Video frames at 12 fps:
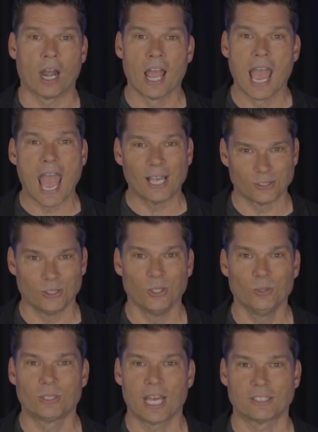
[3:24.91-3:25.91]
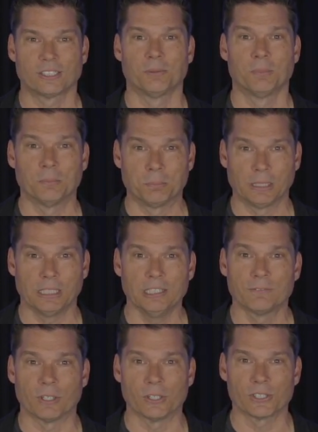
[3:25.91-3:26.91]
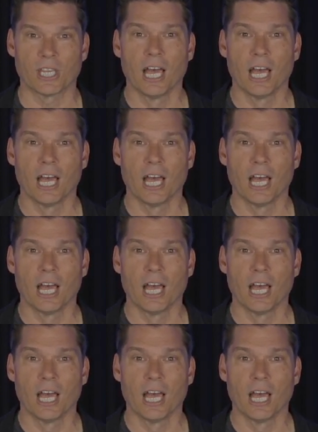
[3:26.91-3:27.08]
as New Testament believers,